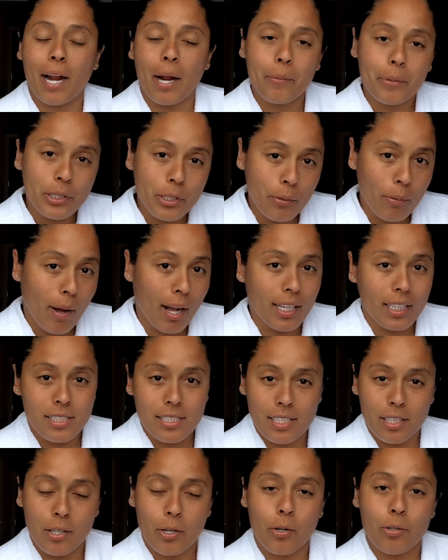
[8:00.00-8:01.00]
right when you walk
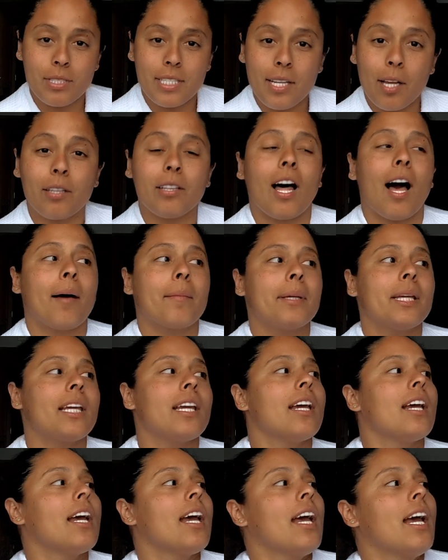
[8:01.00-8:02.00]
into the hotel
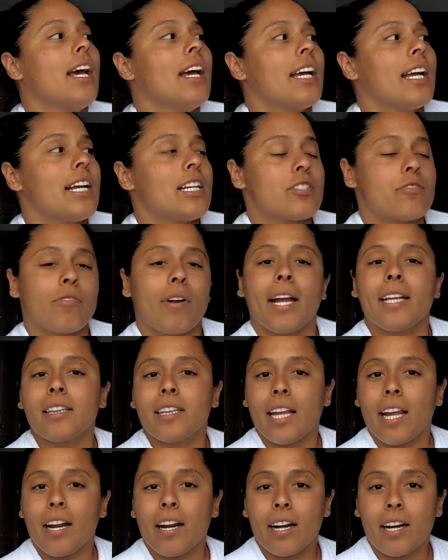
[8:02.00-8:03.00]
lobby, it's right
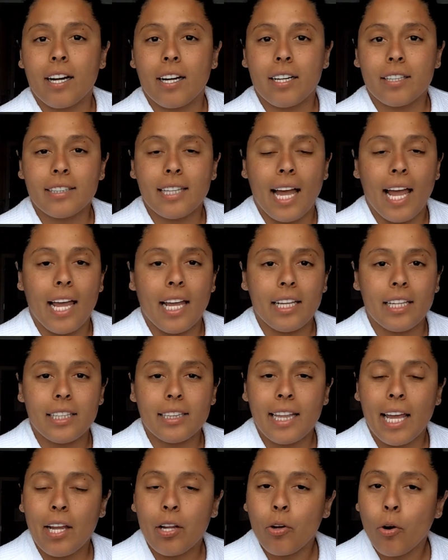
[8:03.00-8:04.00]
there.
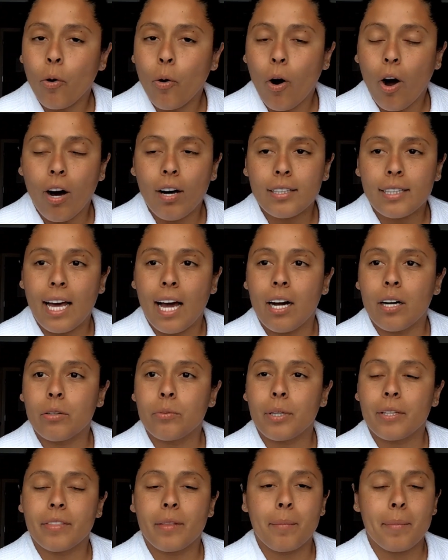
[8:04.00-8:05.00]
Like they go all
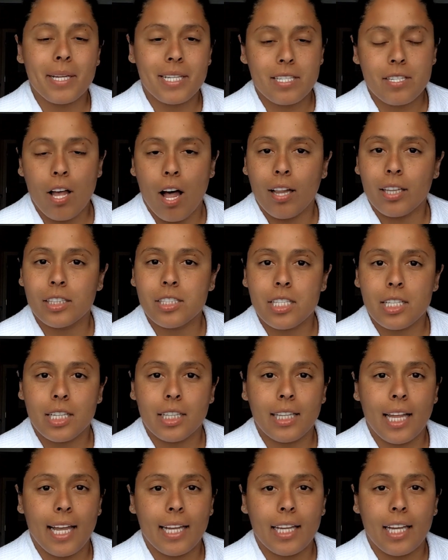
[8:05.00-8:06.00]
out with the
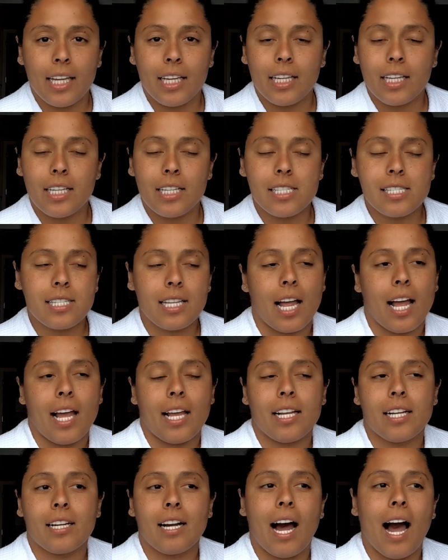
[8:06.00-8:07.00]
mixology. Like it is
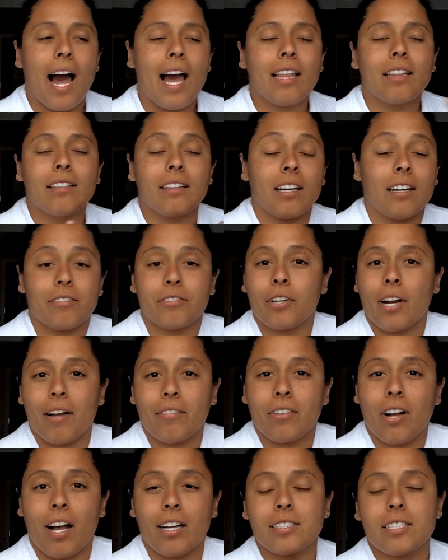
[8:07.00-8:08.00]
like, I love
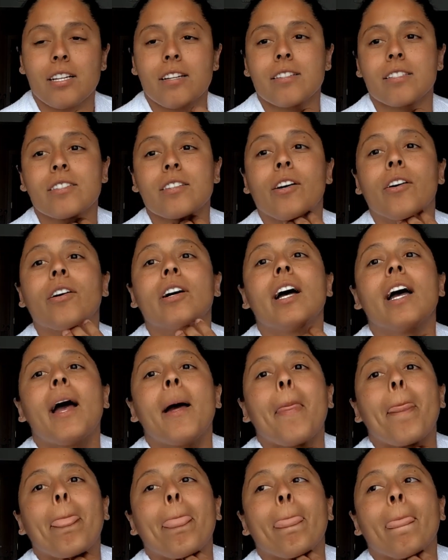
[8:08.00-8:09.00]
craft cocktails. So
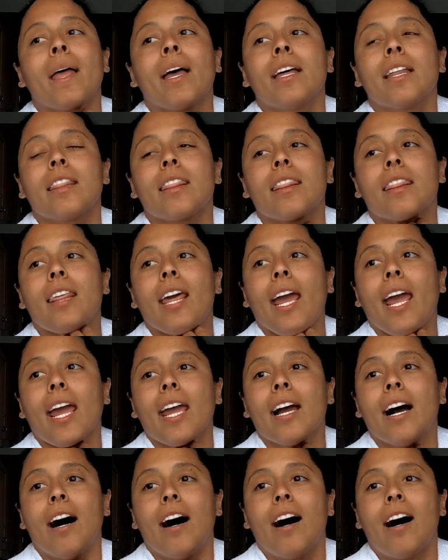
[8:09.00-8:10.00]

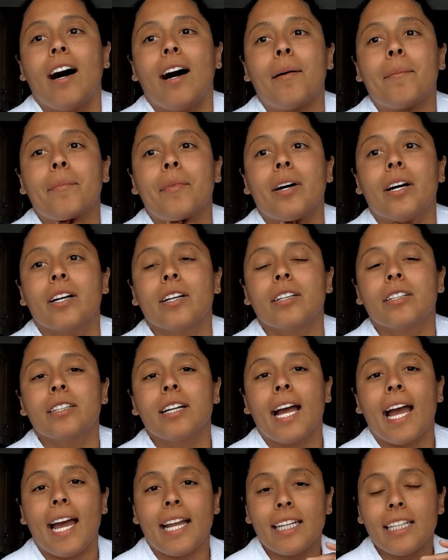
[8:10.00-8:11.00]
they
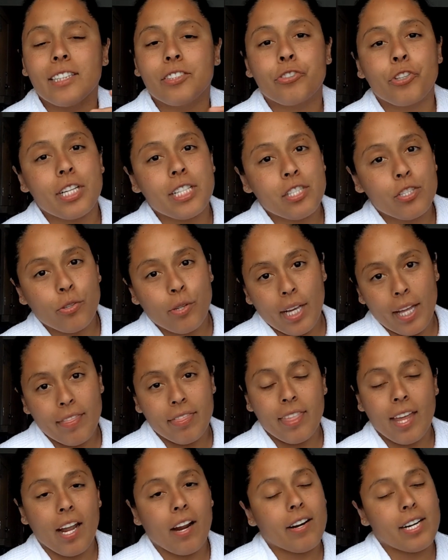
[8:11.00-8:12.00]
any drinks you
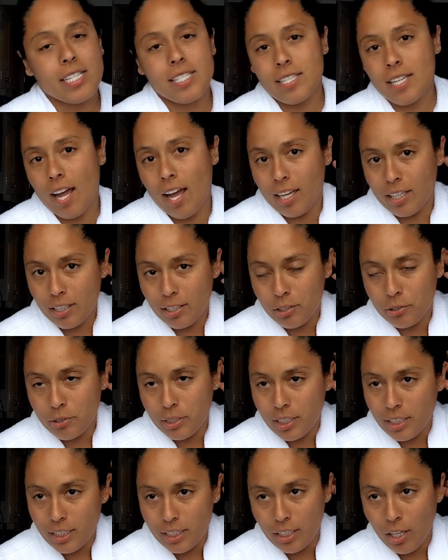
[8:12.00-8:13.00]
get there is not
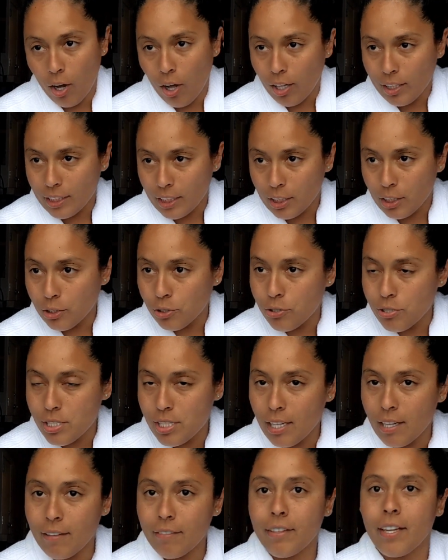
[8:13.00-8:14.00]
included in the
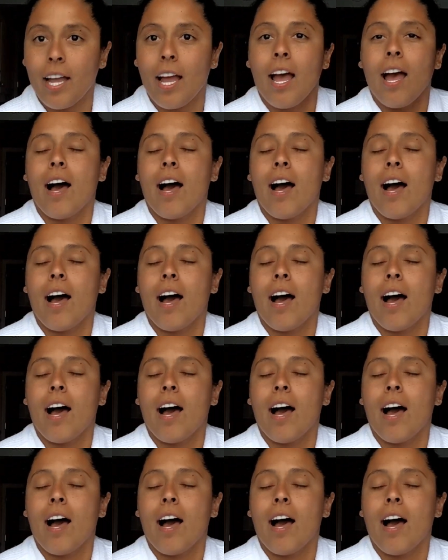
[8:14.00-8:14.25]
all-inclusive.